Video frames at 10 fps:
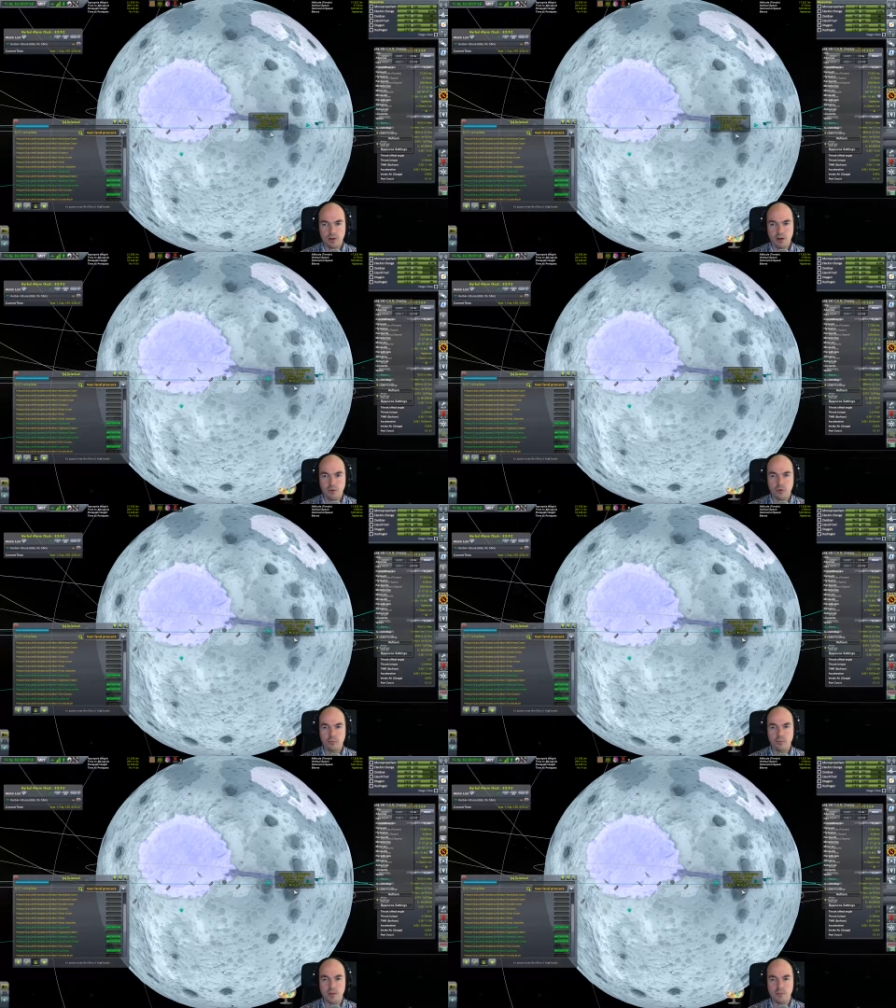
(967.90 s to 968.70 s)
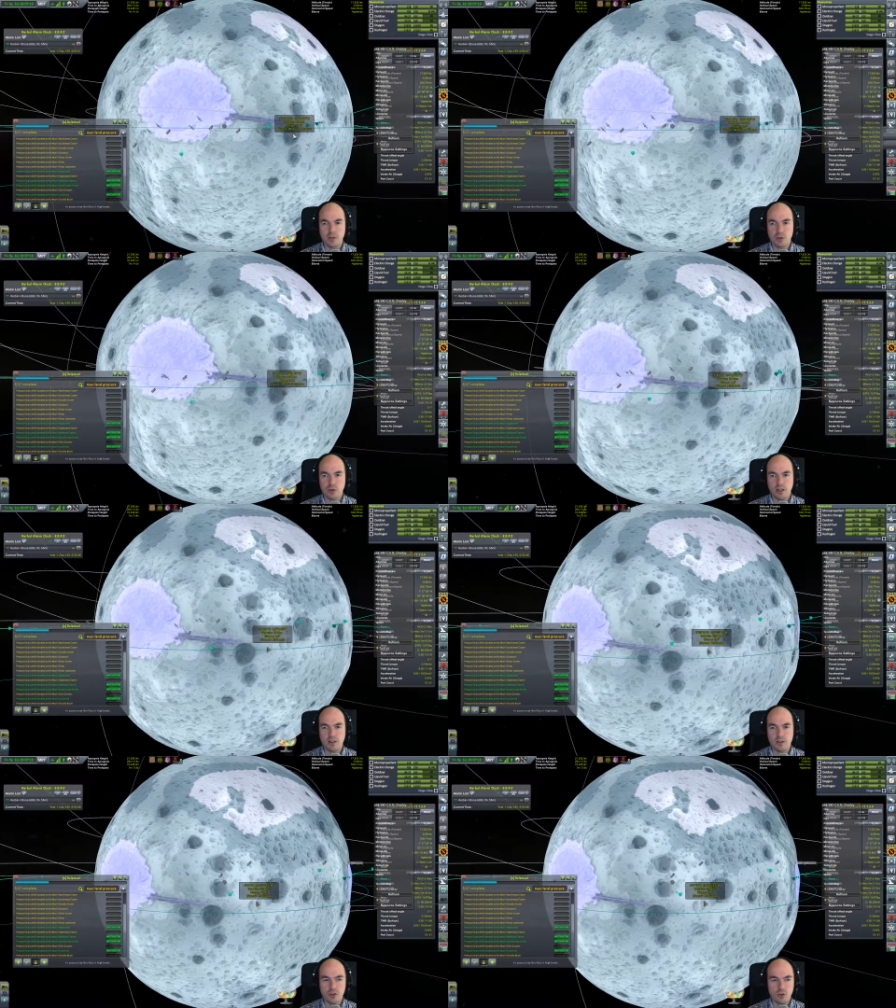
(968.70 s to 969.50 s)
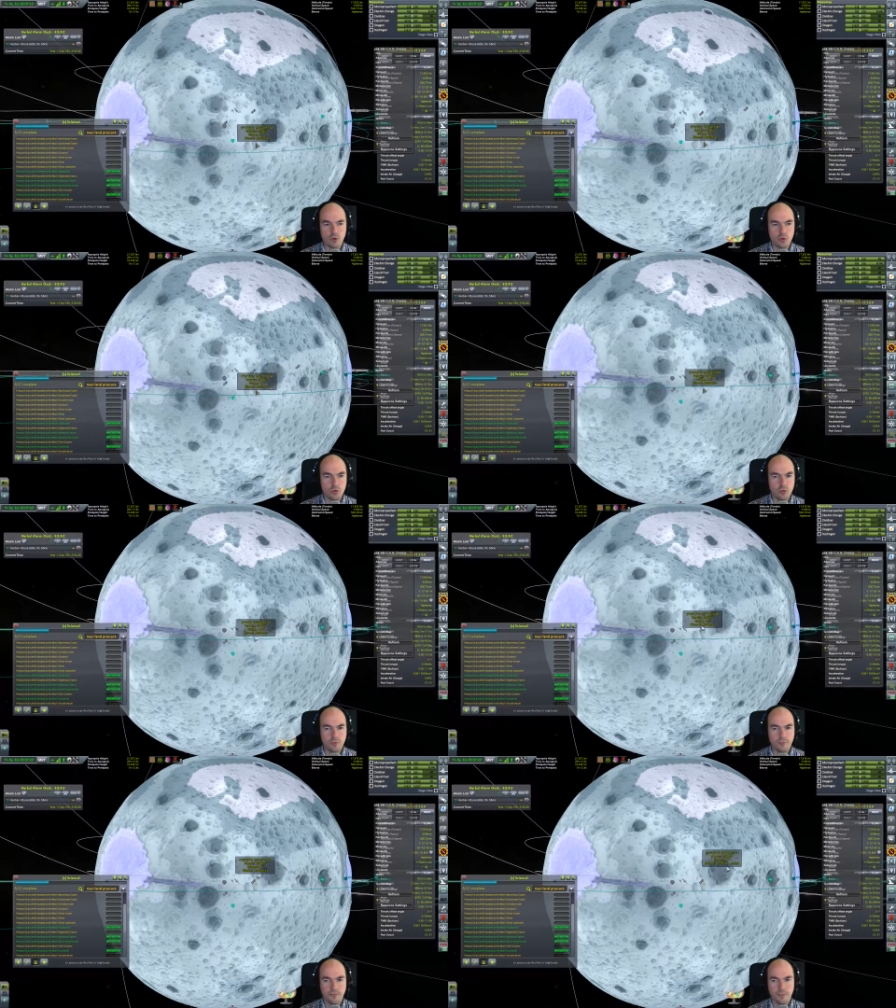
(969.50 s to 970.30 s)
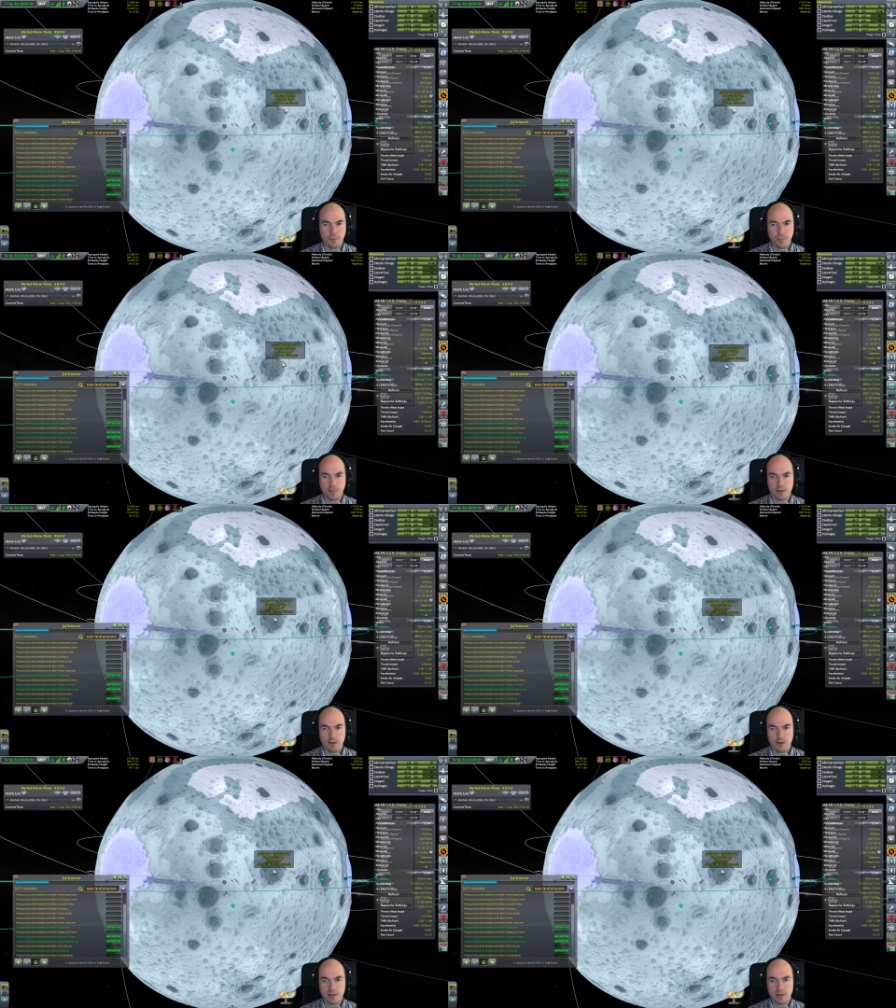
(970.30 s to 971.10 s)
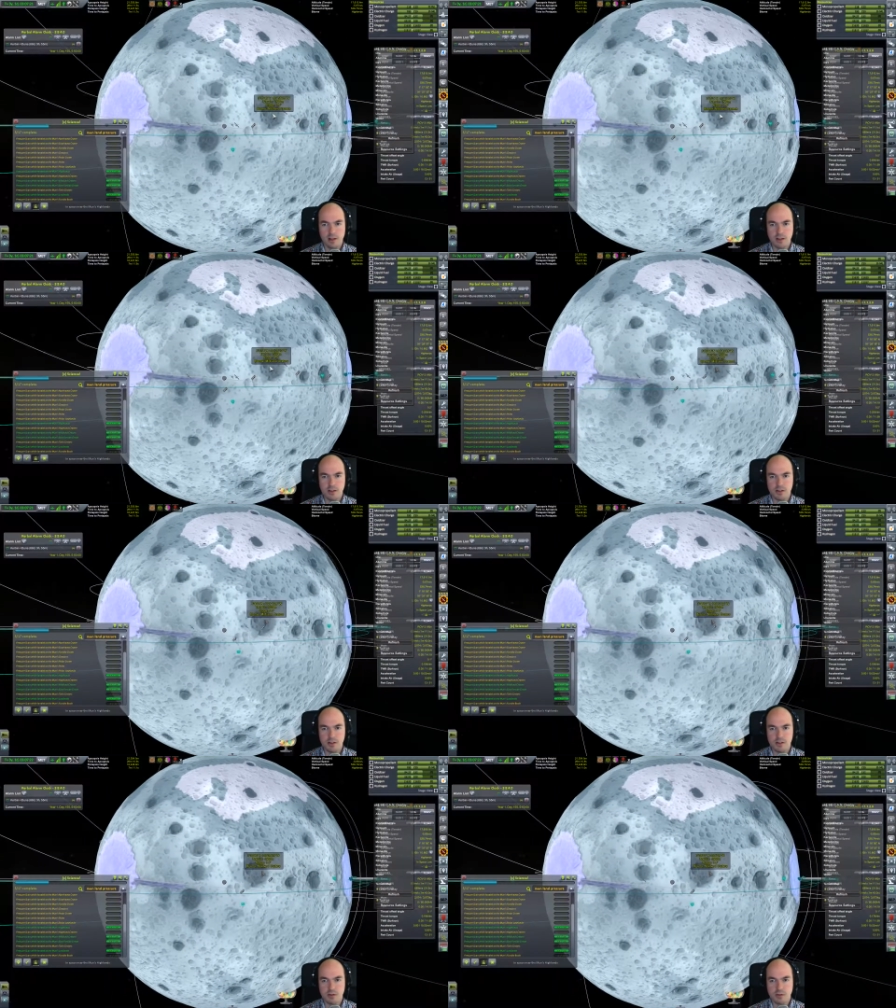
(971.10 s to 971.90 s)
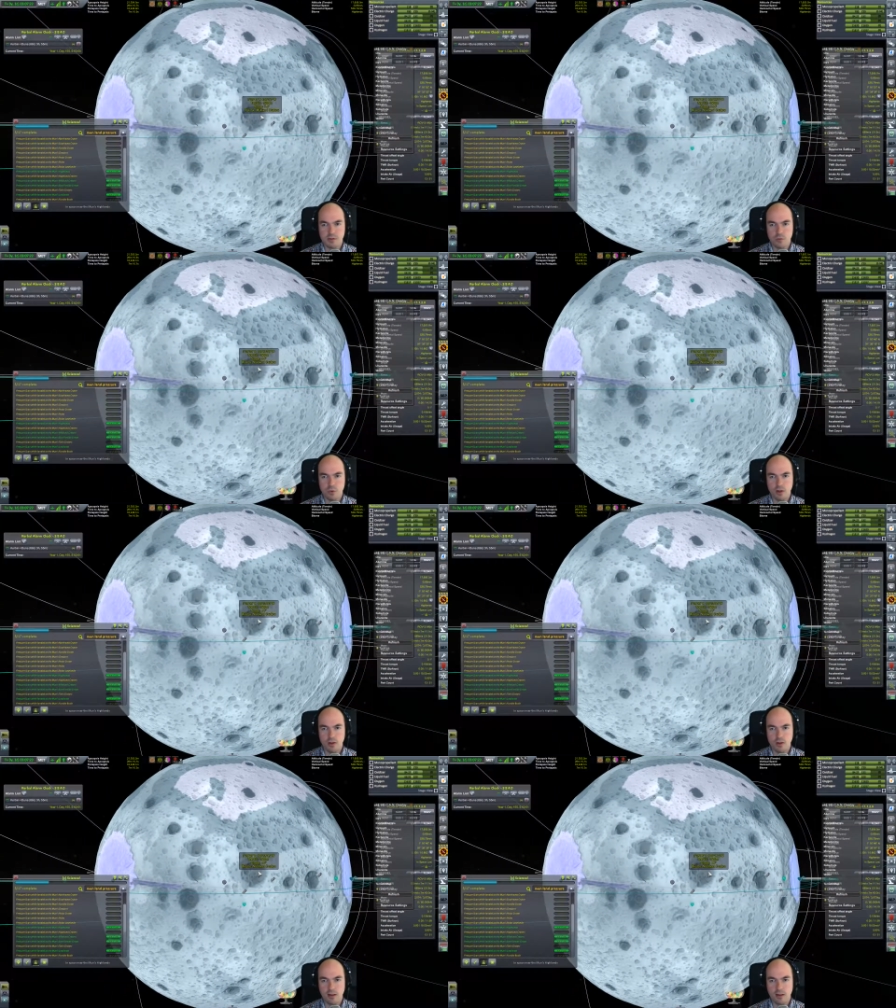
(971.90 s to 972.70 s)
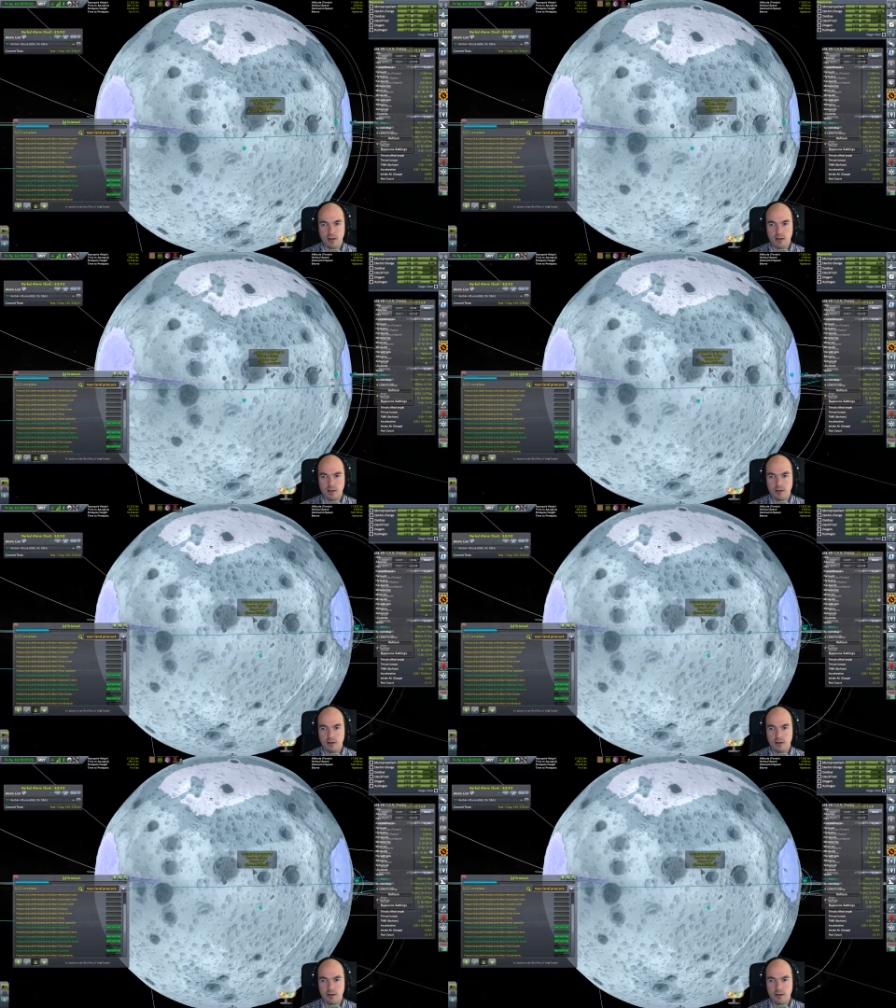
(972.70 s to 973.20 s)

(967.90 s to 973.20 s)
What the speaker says: Although that might be tricky to get with a